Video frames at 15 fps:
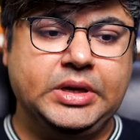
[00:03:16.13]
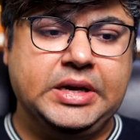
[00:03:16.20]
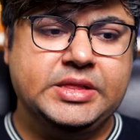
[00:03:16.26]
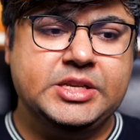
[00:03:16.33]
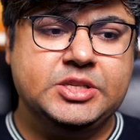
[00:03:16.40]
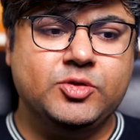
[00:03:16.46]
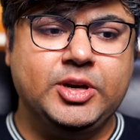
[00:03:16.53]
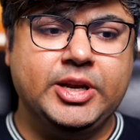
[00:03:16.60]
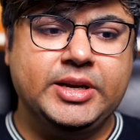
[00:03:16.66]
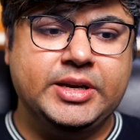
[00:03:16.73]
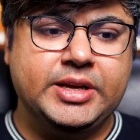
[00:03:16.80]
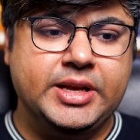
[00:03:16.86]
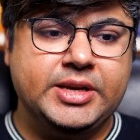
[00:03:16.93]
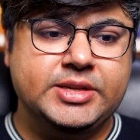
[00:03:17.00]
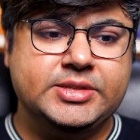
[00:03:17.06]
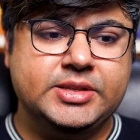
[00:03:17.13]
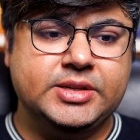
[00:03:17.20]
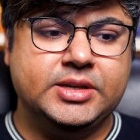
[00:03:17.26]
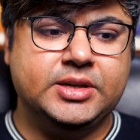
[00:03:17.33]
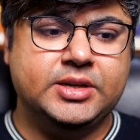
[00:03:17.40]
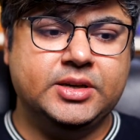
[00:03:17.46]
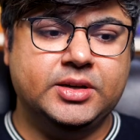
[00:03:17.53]
This will increase
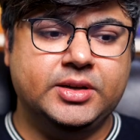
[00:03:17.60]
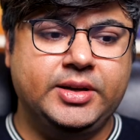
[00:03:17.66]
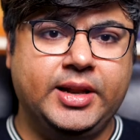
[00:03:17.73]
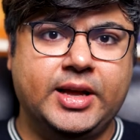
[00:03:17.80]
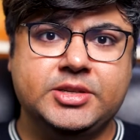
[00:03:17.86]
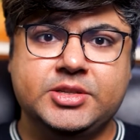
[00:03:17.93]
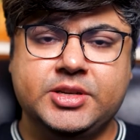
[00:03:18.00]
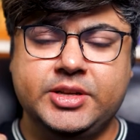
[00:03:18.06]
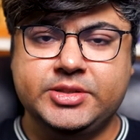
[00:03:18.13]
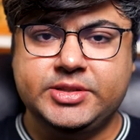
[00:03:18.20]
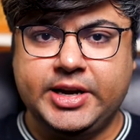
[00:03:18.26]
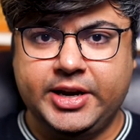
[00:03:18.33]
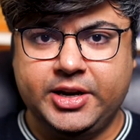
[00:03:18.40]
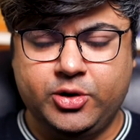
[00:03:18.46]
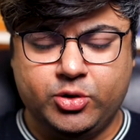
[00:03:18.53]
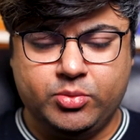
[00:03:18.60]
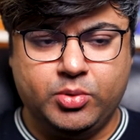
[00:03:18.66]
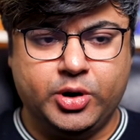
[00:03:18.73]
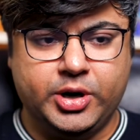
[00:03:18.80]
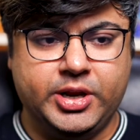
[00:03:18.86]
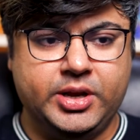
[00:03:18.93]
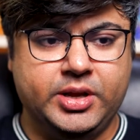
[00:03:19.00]
the lust inside your
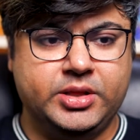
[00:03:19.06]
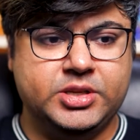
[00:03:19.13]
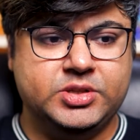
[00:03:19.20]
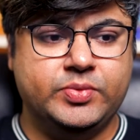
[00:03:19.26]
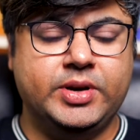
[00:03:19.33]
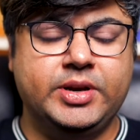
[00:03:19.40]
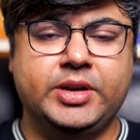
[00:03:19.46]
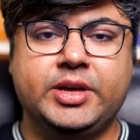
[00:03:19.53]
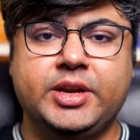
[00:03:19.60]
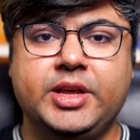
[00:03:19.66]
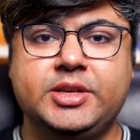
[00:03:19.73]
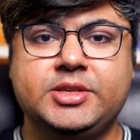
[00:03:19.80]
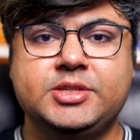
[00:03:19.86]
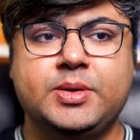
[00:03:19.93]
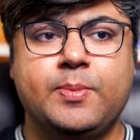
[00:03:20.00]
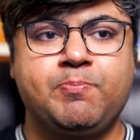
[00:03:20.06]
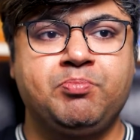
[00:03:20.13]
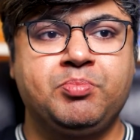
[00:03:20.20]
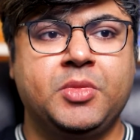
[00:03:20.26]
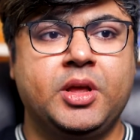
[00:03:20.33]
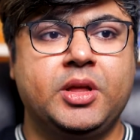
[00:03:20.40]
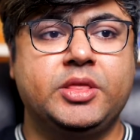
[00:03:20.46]
body. This will increase
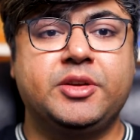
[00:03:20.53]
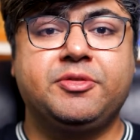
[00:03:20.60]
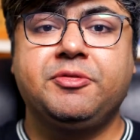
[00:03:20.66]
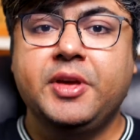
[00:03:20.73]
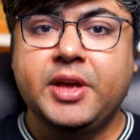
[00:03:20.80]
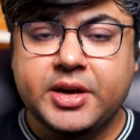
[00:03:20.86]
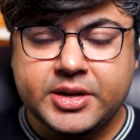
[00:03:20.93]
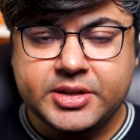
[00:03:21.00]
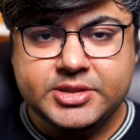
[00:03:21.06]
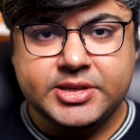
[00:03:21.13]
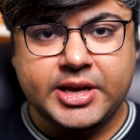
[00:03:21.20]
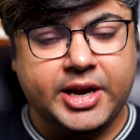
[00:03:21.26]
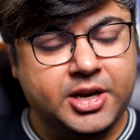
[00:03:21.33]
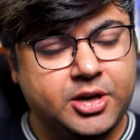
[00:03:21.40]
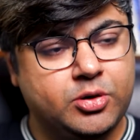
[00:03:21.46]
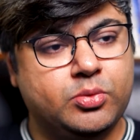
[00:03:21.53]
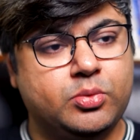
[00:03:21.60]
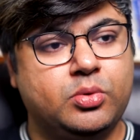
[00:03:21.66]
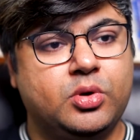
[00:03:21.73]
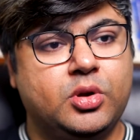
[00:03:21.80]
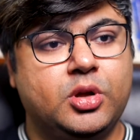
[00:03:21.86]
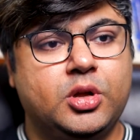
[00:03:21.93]
the fear inside
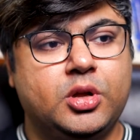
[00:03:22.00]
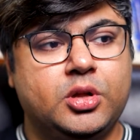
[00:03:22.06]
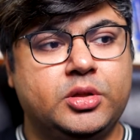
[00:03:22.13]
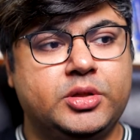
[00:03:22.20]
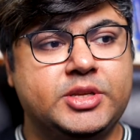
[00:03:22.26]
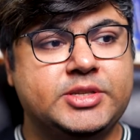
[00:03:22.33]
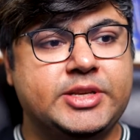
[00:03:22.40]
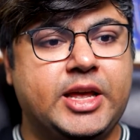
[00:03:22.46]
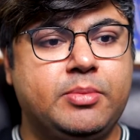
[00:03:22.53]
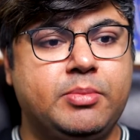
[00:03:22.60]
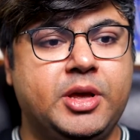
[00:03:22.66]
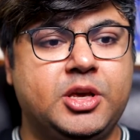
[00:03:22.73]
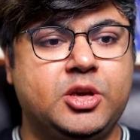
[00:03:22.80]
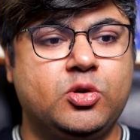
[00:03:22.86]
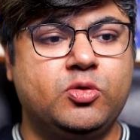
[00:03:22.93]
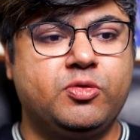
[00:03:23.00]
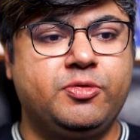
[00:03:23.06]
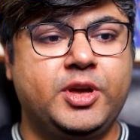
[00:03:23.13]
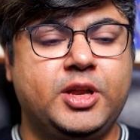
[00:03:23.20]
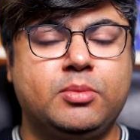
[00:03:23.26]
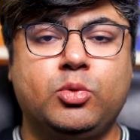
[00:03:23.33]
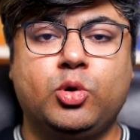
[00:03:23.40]
you. This can make you
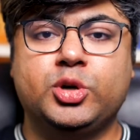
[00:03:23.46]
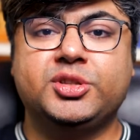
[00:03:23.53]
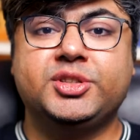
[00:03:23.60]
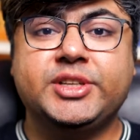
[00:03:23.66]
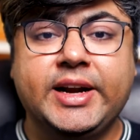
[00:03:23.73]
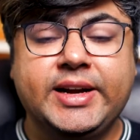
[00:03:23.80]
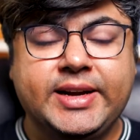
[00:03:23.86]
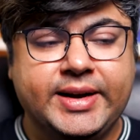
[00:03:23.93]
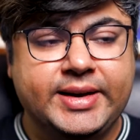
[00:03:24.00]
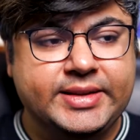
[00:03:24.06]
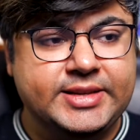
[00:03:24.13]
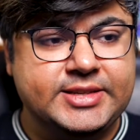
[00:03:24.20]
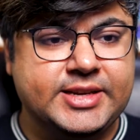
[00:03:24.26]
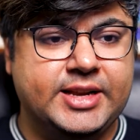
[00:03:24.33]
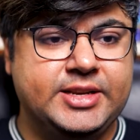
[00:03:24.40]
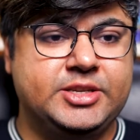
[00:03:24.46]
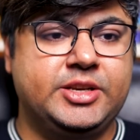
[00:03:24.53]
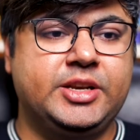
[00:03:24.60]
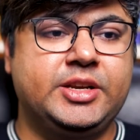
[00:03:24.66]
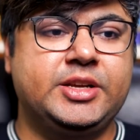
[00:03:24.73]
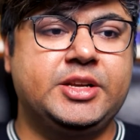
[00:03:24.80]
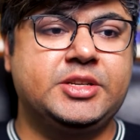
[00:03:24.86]
feel more threatened. This can
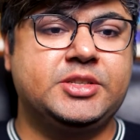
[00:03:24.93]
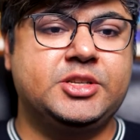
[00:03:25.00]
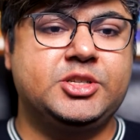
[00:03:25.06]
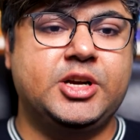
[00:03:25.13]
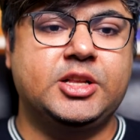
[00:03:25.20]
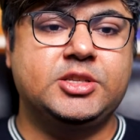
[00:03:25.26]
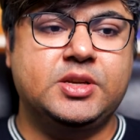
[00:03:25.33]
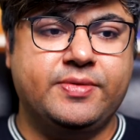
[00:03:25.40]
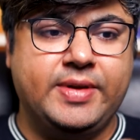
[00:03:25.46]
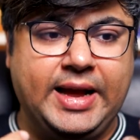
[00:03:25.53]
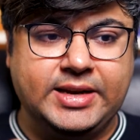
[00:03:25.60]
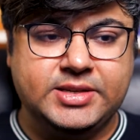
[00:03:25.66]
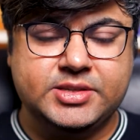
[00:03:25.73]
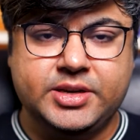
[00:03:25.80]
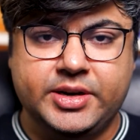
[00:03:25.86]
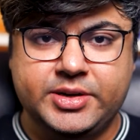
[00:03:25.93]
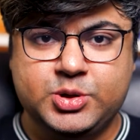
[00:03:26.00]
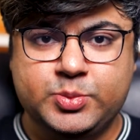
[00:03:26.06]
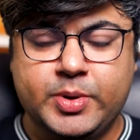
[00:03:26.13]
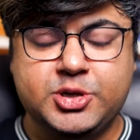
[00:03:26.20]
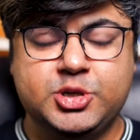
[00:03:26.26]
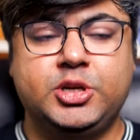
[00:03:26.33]
increase the chance of accident,
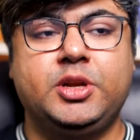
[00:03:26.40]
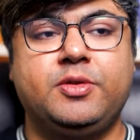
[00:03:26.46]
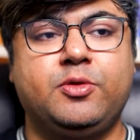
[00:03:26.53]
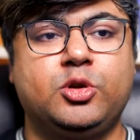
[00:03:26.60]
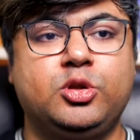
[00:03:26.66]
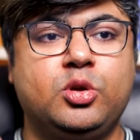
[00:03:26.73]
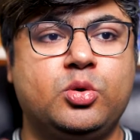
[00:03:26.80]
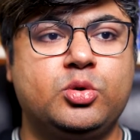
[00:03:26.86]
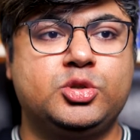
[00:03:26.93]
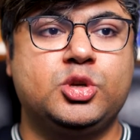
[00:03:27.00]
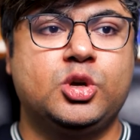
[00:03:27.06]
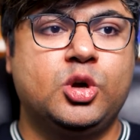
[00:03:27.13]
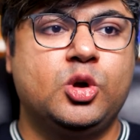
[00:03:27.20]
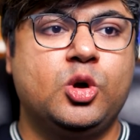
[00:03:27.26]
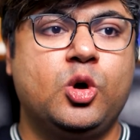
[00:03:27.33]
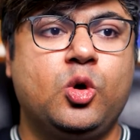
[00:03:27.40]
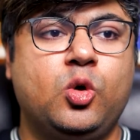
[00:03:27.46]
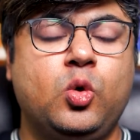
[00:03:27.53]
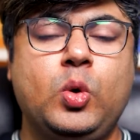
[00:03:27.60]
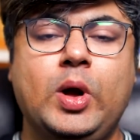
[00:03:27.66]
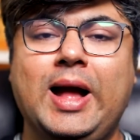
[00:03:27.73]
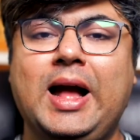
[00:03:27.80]
especially for those
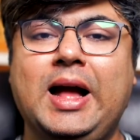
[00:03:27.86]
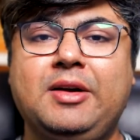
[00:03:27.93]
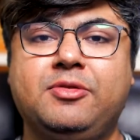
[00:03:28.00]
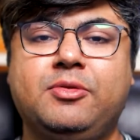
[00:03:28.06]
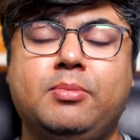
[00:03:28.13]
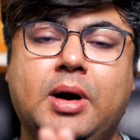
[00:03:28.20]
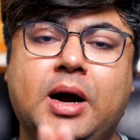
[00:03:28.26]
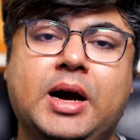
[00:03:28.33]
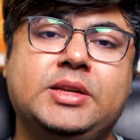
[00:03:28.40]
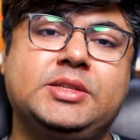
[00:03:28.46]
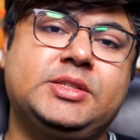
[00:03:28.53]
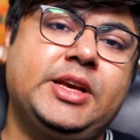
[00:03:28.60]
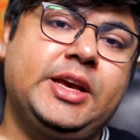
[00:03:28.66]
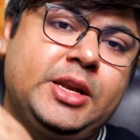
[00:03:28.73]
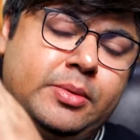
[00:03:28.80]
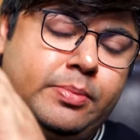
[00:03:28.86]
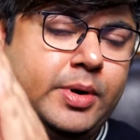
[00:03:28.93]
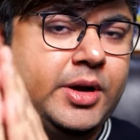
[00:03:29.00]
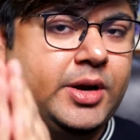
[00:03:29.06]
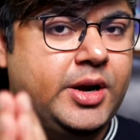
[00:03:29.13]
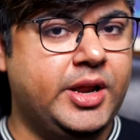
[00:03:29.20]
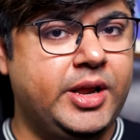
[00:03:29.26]
who have Mars in
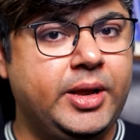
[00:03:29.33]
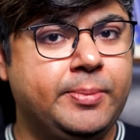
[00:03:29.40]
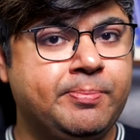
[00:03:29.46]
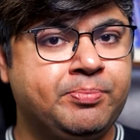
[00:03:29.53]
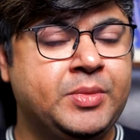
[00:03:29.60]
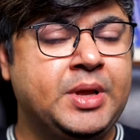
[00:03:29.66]
Bharani